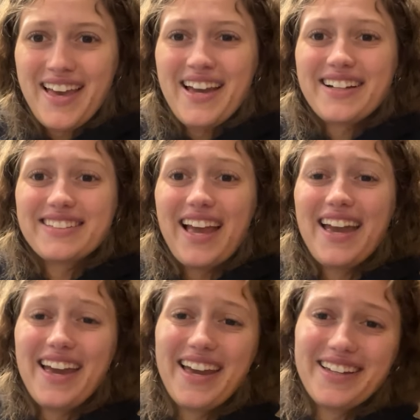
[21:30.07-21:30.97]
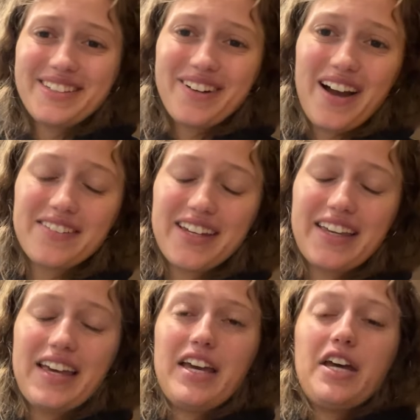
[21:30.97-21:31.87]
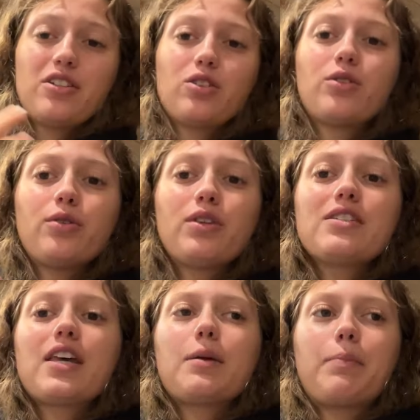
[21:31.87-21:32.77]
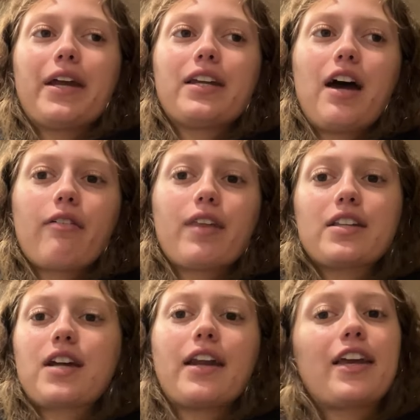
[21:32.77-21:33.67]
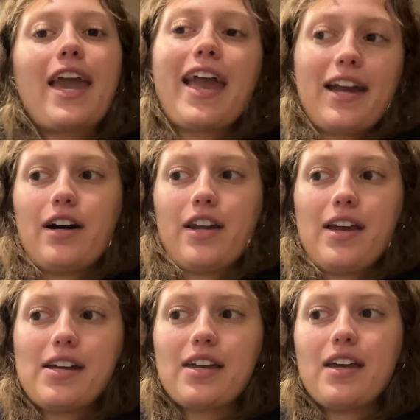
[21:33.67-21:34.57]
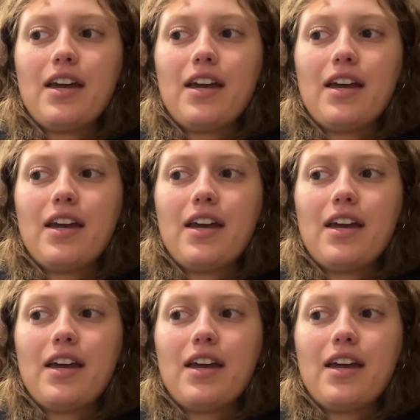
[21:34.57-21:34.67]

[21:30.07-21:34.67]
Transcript: because I hate driving. Duluth is like big enough that it's kind of chaotic